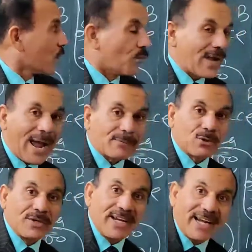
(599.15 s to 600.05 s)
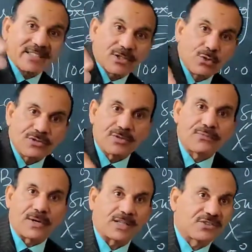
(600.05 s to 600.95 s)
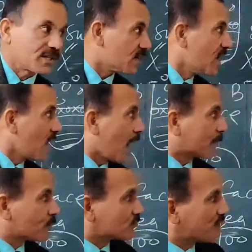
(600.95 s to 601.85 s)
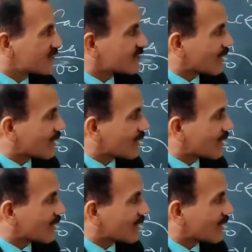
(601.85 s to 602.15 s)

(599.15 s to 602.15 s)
we have to heat the solution further up to this